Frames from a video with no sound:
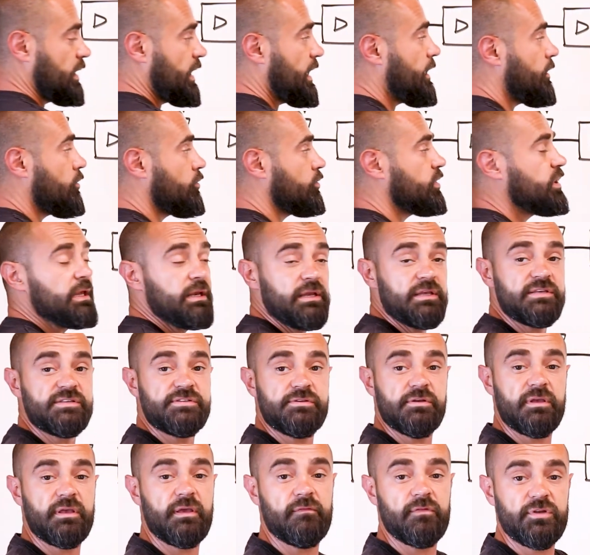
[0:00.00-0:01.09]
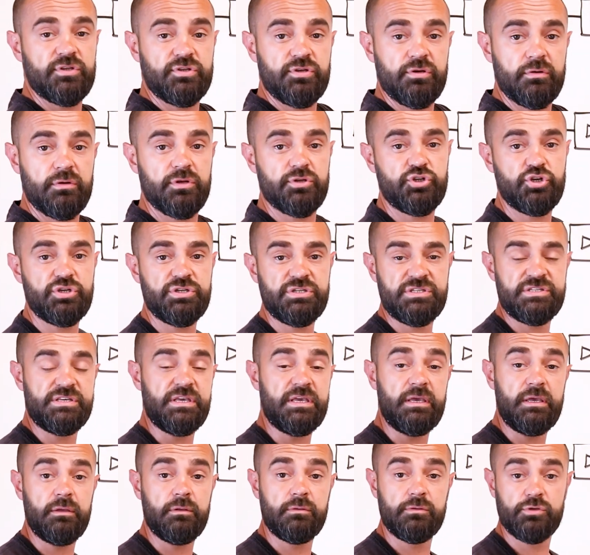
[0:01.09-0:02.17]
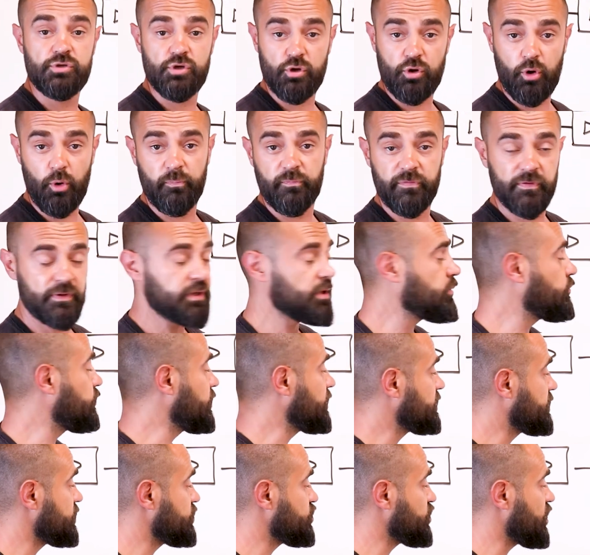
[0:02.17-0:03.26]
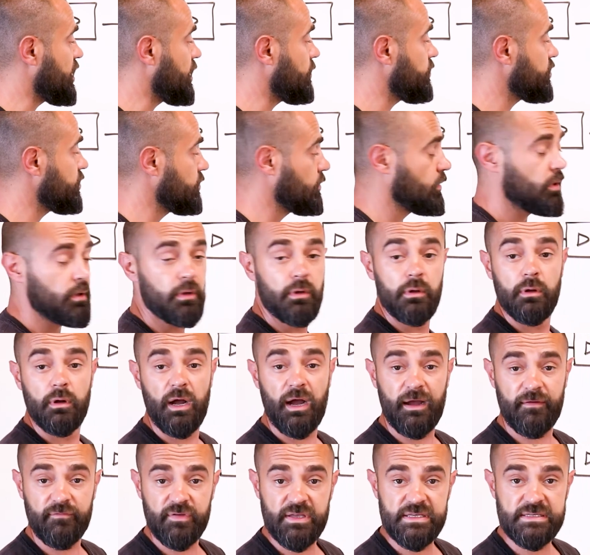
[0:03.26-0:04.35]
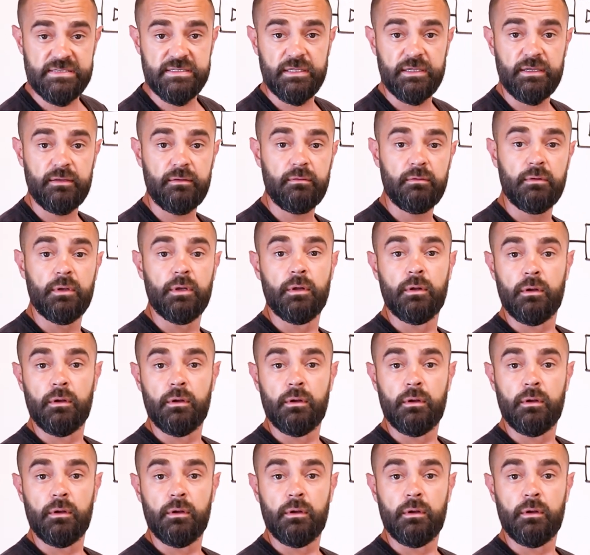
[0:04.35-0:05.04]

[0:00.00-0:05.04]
Now he needs to give it to the GC to hopefully win the job. Obviously,